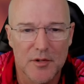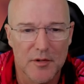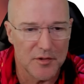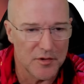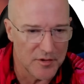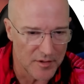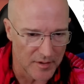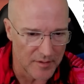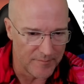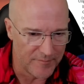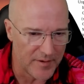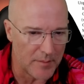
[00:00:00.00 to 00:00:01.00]
So this is
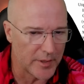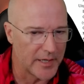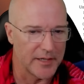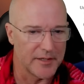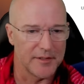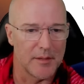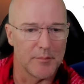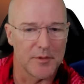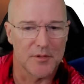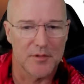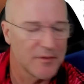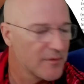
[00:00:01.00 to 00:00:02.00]
the fabricated
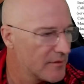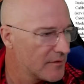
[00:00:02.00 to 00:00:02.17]
numbers.